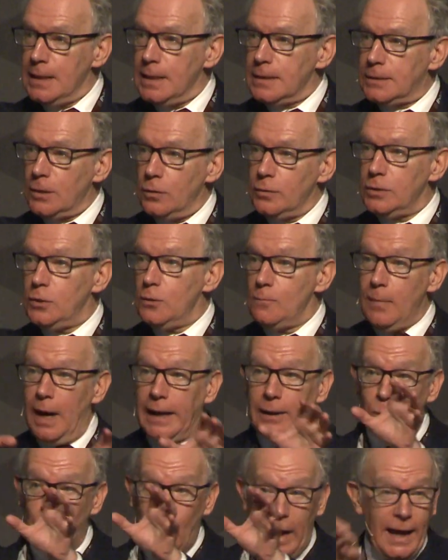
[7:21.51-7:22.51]
So you
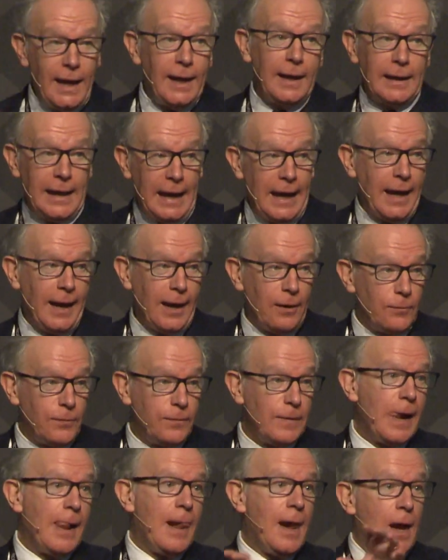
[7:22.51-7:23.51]
might well have
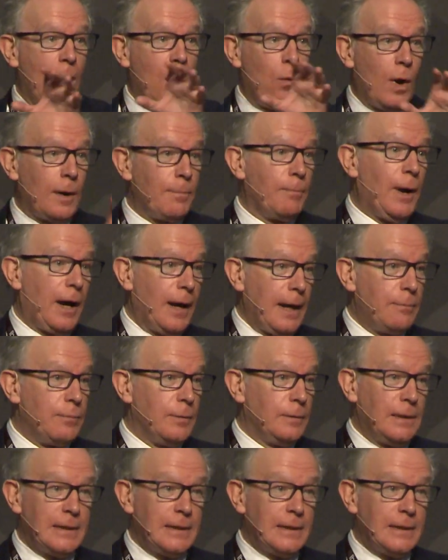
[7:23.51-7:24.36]
what by